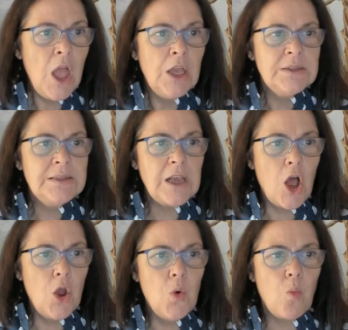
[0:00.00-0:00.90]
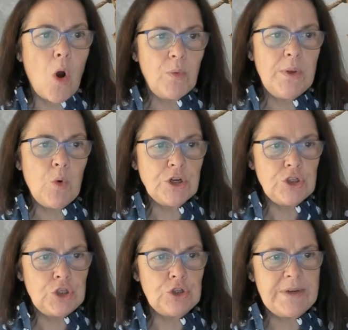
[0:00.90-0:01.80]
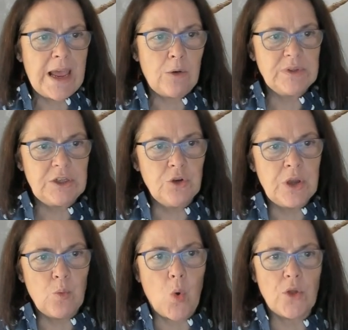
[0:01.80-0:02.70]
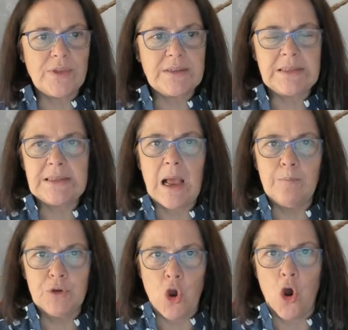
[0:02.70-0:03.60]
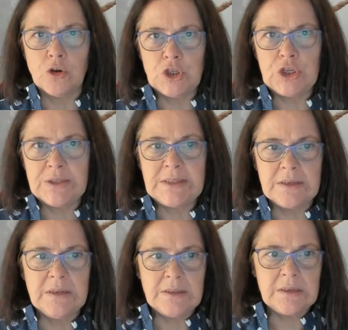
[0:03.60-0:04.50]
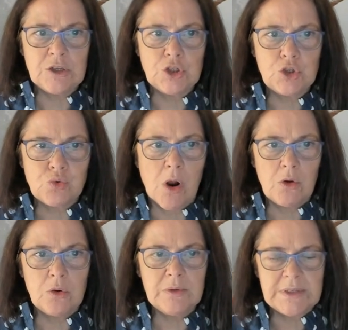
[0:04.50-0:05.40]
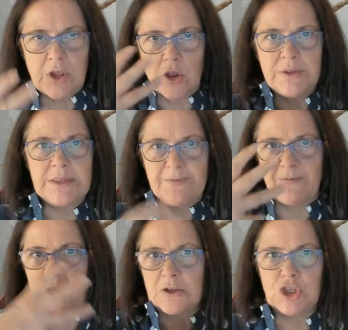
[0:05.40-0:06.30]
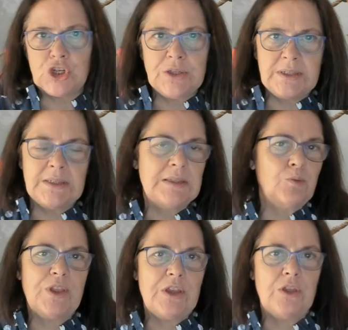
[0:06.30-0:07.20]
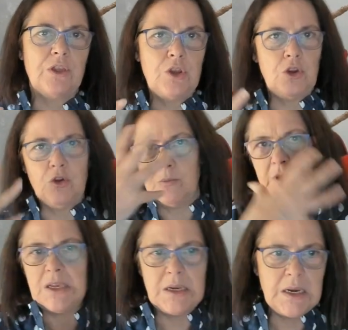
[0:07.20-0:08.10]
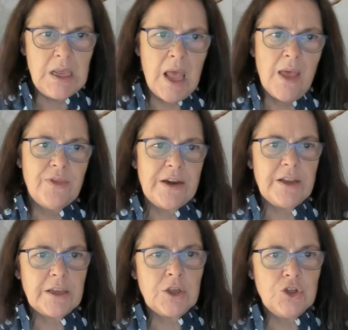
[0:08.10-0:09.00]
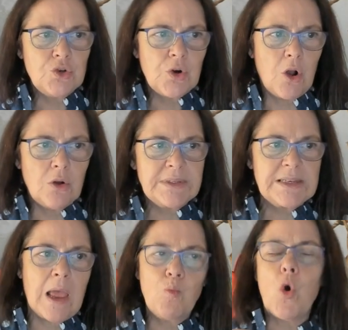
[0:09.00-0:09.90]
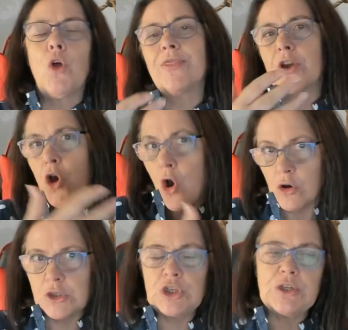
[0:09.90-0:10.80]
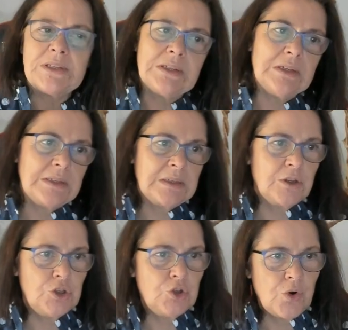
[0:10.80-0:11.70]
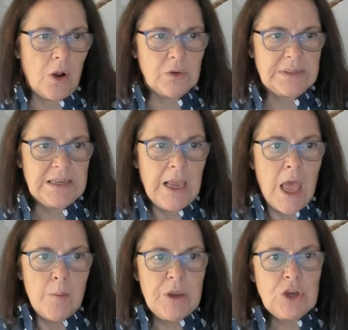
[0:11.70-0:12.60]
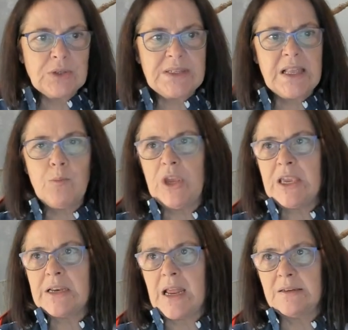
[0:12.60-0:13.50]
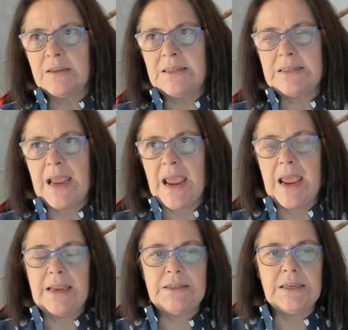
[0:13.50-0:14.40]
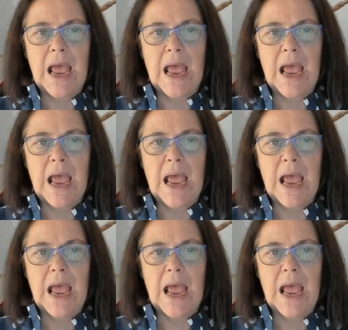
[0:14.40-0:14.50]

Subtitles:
So what we want to do now is look at what the subconsciousness controls, those functions within the human that it controls, and what the consciousness controls, because then we can understand